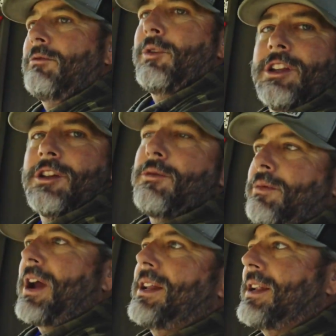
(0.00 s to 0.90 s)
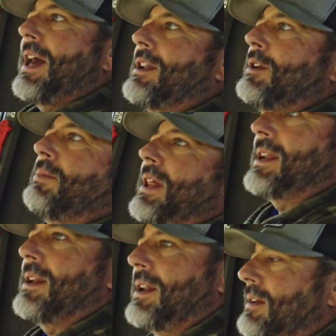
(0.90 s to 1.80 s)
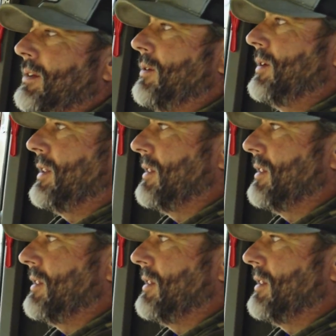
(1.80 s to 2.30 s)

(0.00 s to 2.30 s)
we just sprayed it down and planted into it.